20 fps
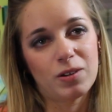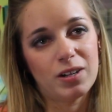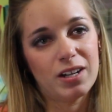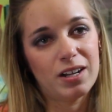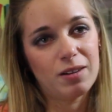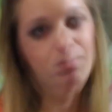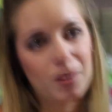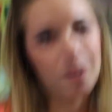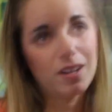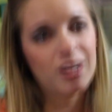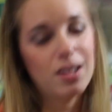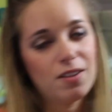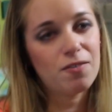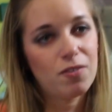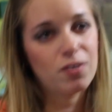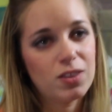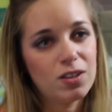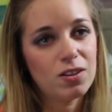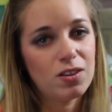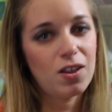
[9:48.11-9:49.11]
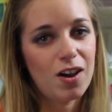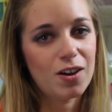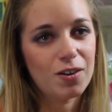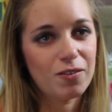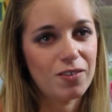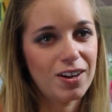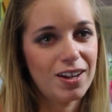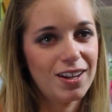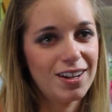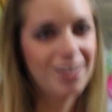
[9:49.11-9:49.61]
We're in it for the
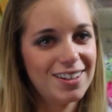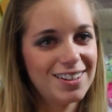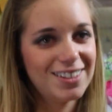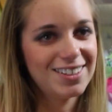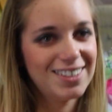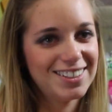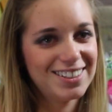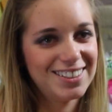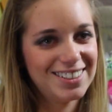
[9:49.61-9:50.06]
long run.